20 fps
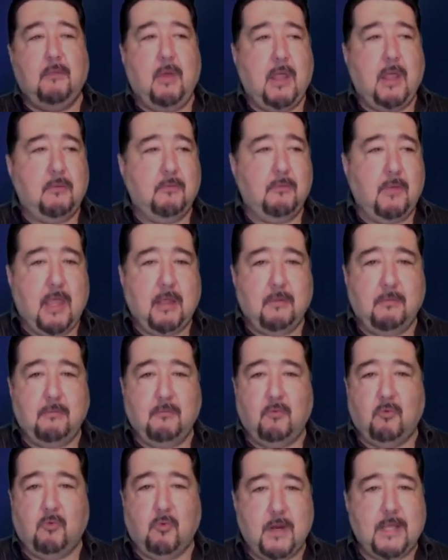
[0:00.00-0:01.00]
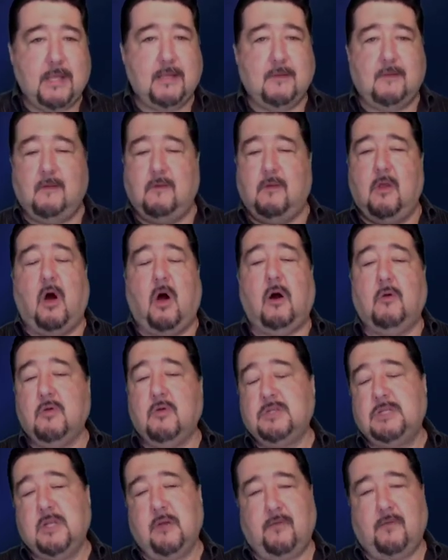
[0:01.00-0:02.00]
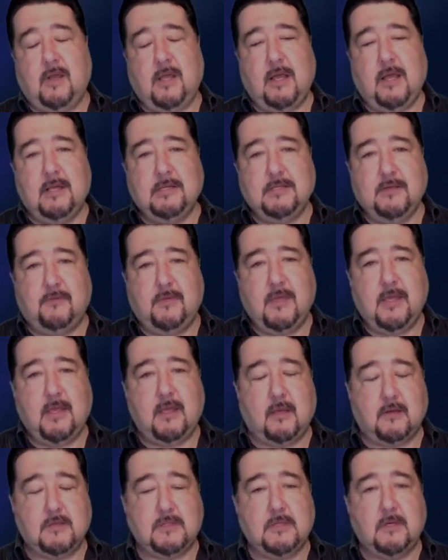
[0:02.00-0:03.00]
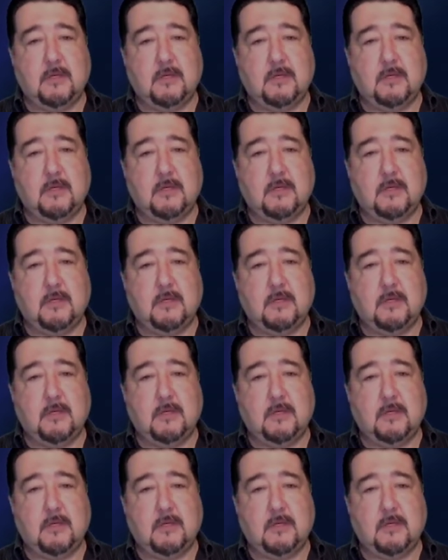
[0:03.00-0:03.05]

and, and rent and all those different kinds of things.